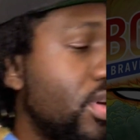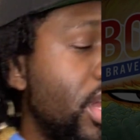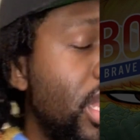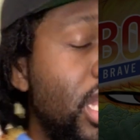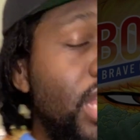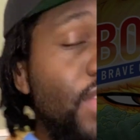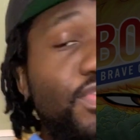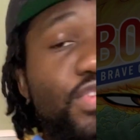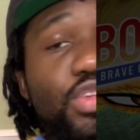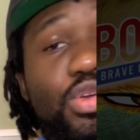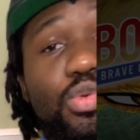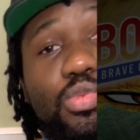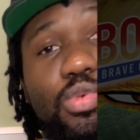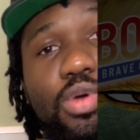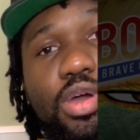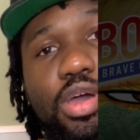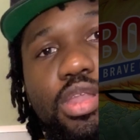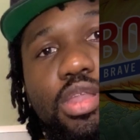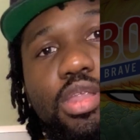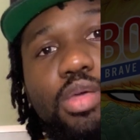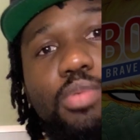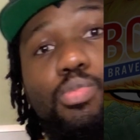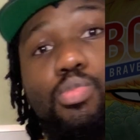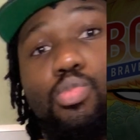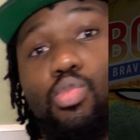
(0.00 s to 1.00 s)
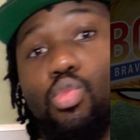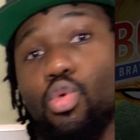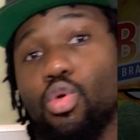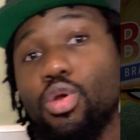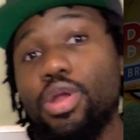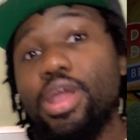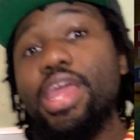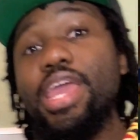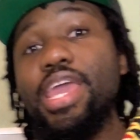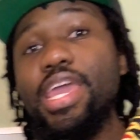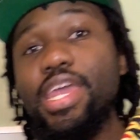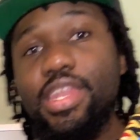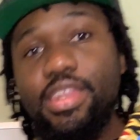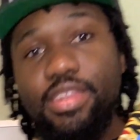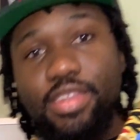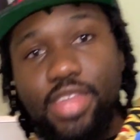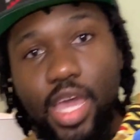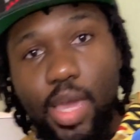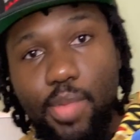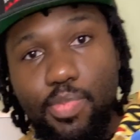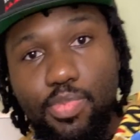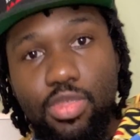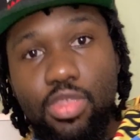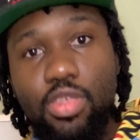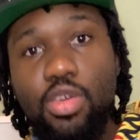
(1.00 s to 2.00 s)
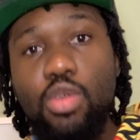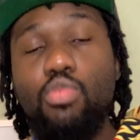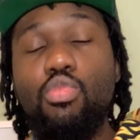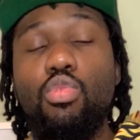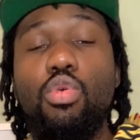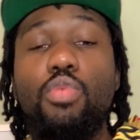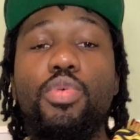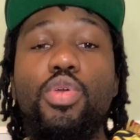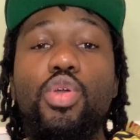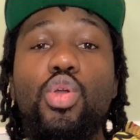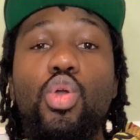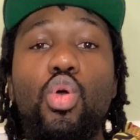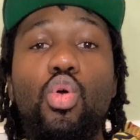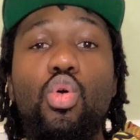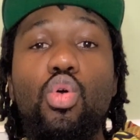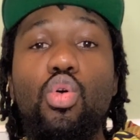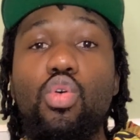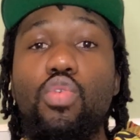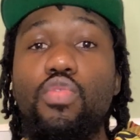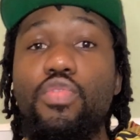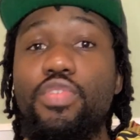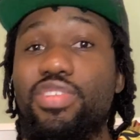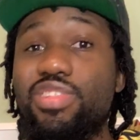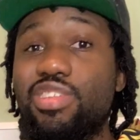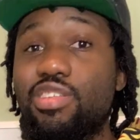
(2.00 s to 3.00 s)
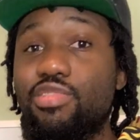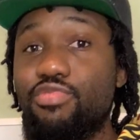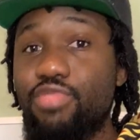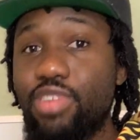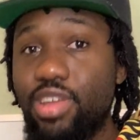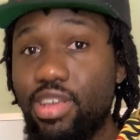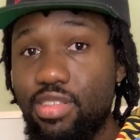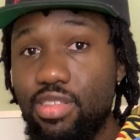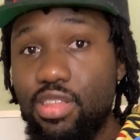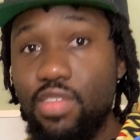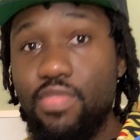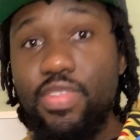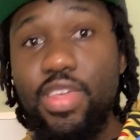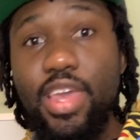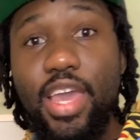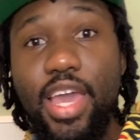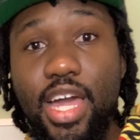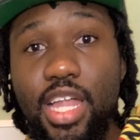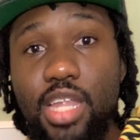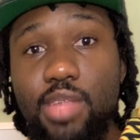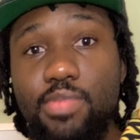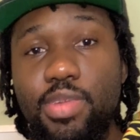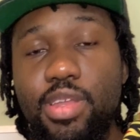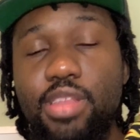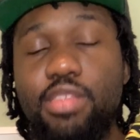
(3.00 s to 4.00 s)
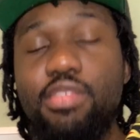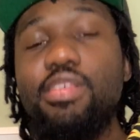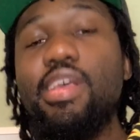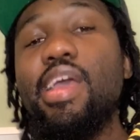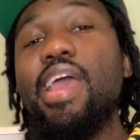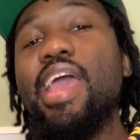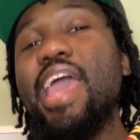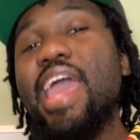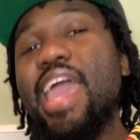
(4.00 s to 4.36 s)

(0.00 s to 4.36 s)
and if you want more in-depth where we go over the rest of the elements